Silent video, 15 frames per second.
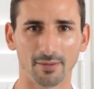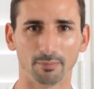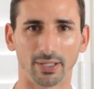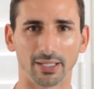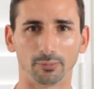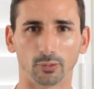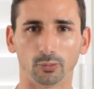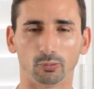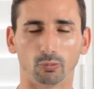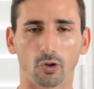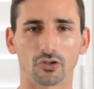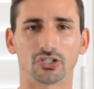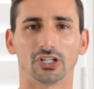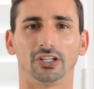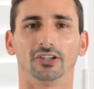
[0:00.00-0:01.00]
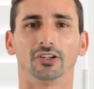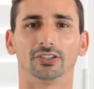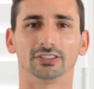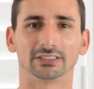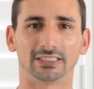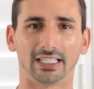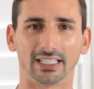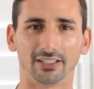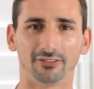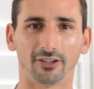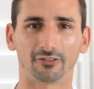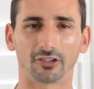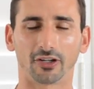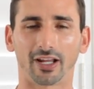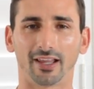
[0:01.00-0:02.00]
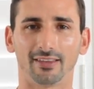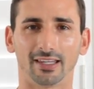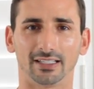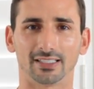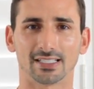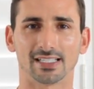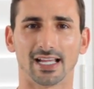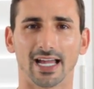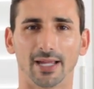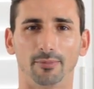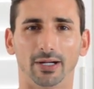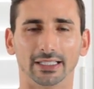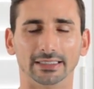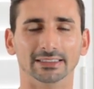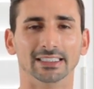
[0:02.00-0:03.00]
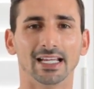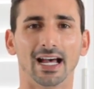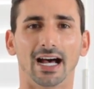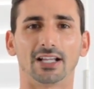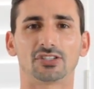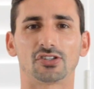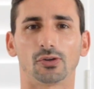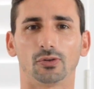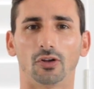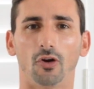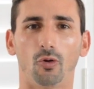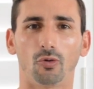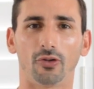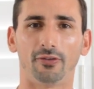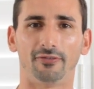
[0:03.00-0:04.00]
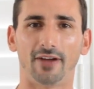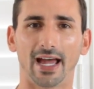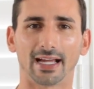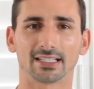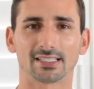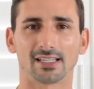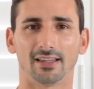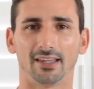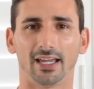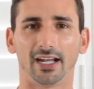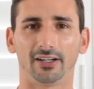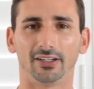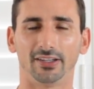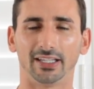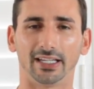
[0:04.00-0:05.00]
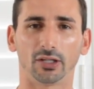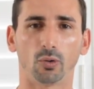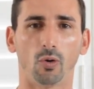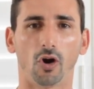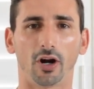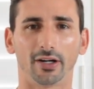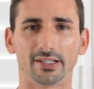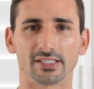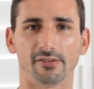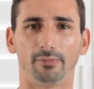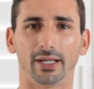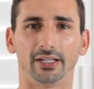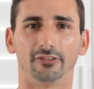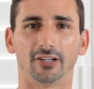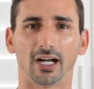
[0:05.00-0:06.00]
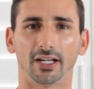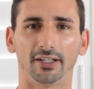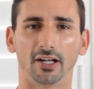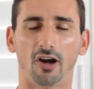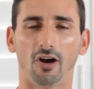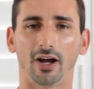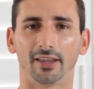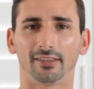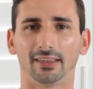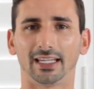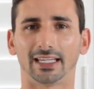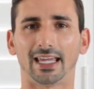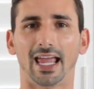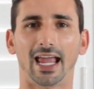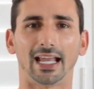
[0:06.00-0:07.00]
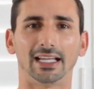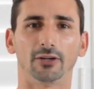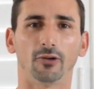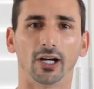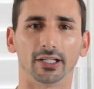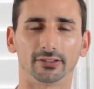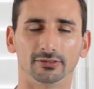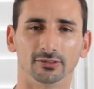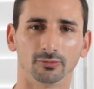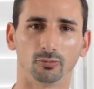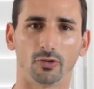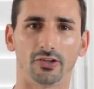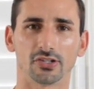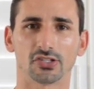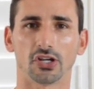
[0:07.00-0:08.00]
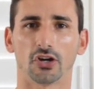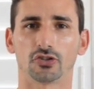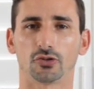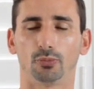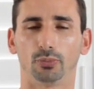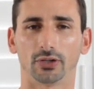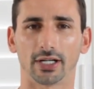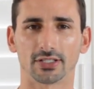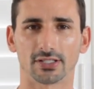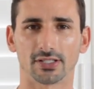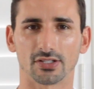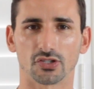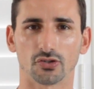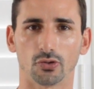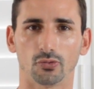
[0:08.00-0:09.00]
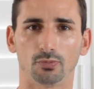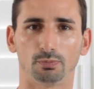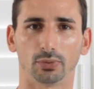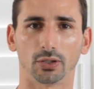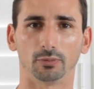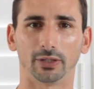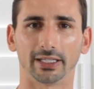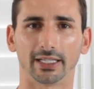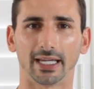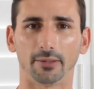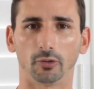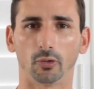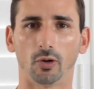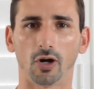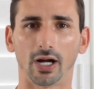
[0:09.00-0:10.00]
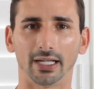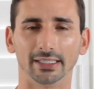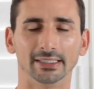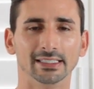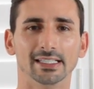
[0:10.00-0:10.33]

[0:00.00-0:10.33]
people watching on seeing if I've got anything to say, but until all the facts are there and the inquiries have been run, I think anyone with a social presence should probably keep quiet